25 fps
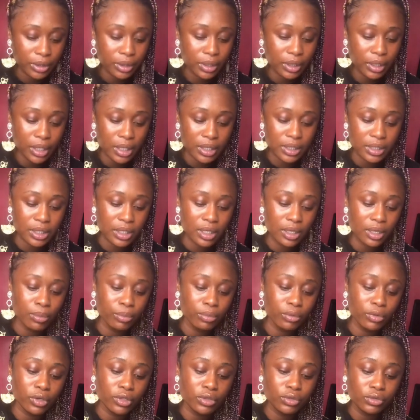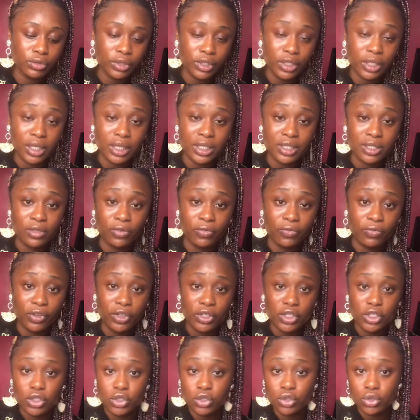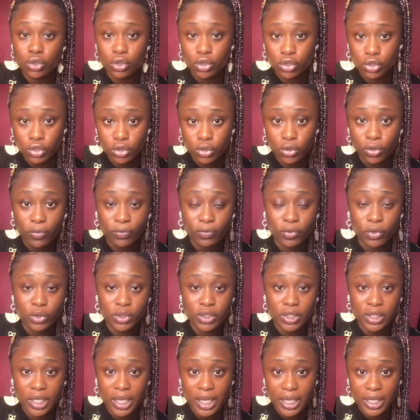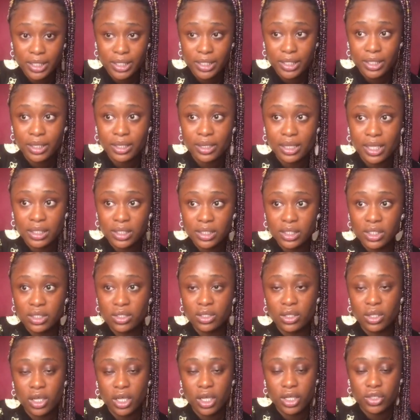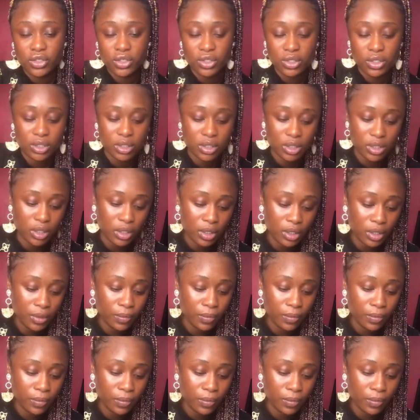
Yes, an embroidery is the finished touch of your skirt, that is the edges.